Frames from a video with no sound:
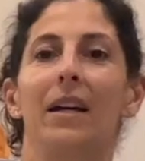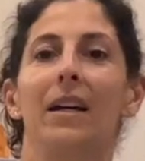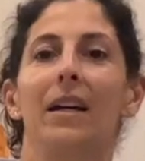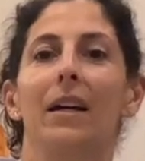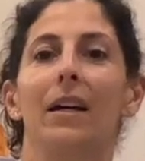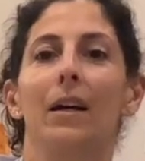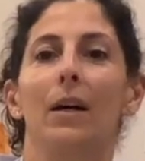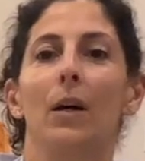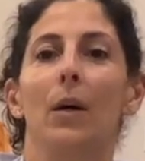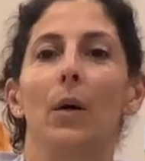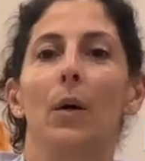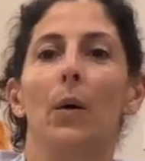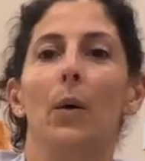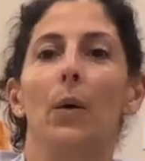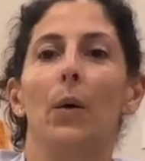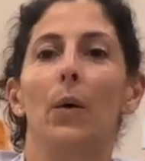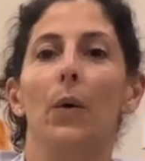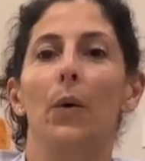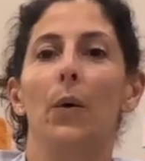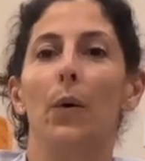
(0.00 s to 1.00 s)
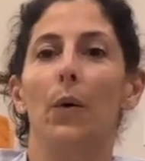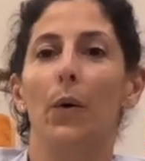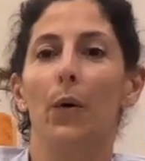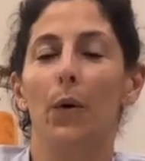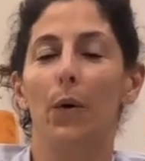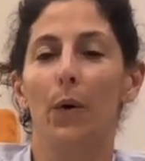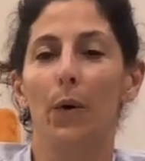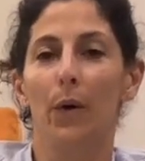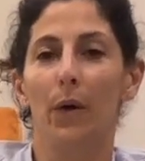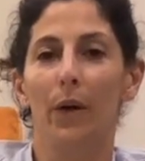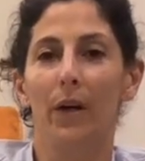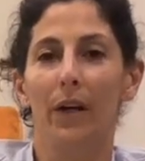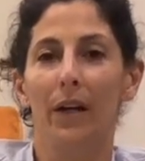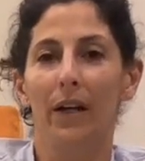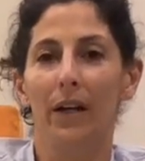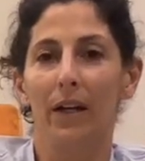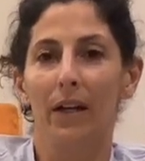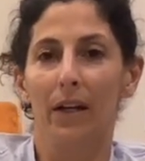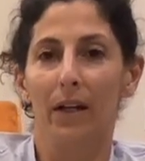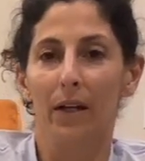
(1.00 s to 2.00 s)

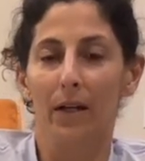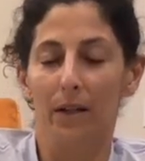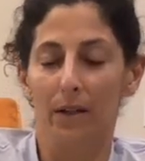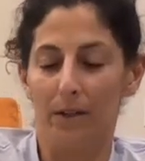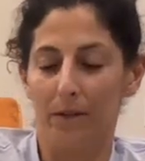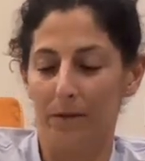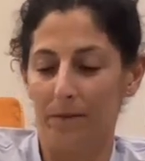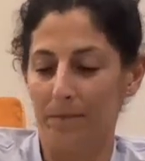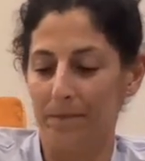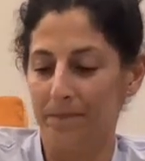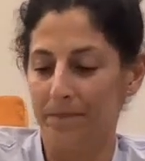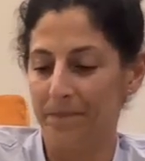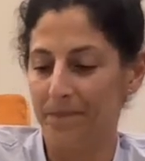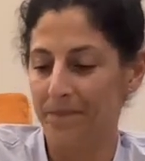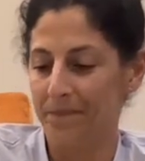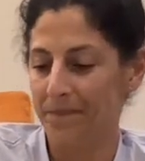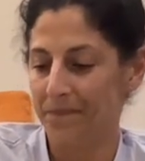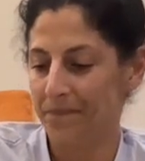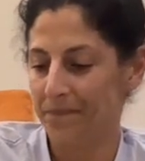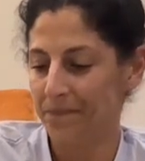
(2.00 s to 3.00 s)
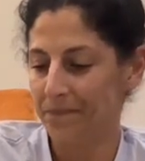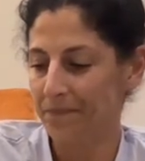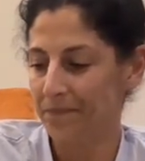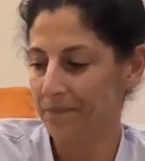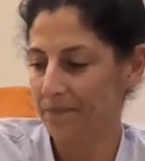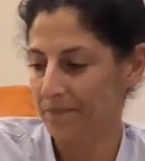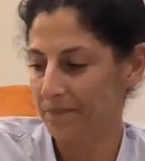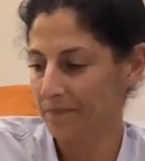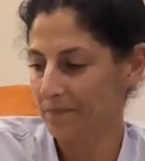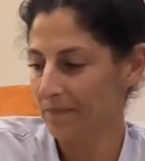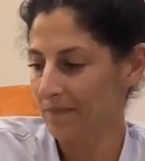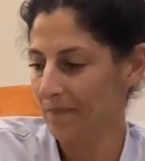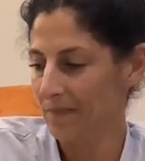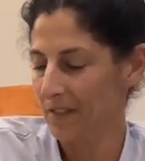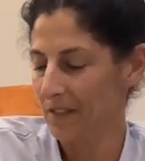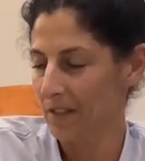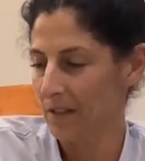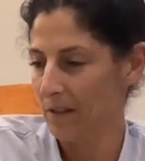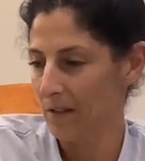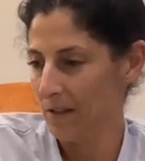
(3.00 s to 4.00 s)

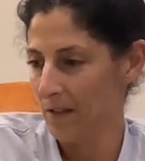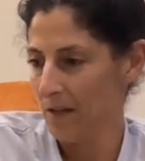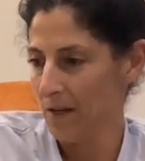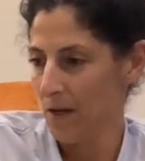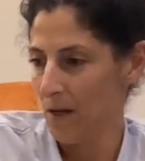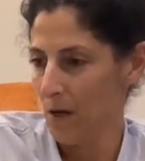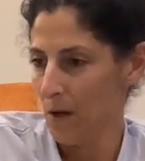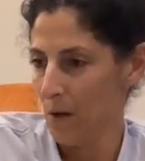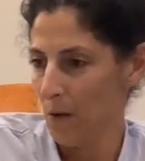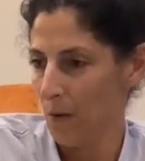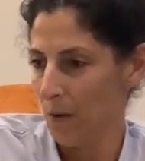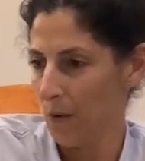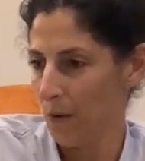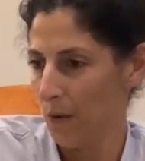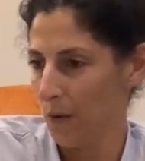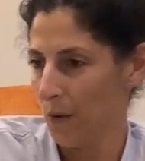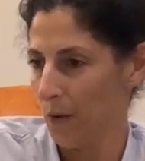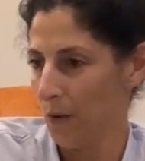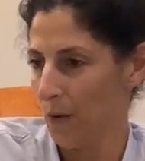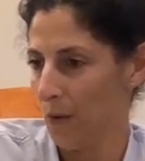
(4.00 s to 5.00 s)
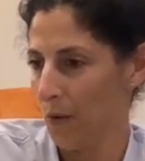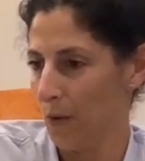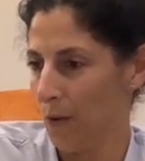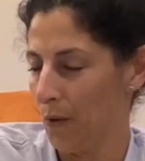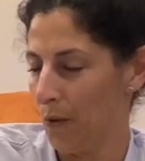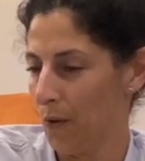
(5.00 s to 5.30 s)
[no speech]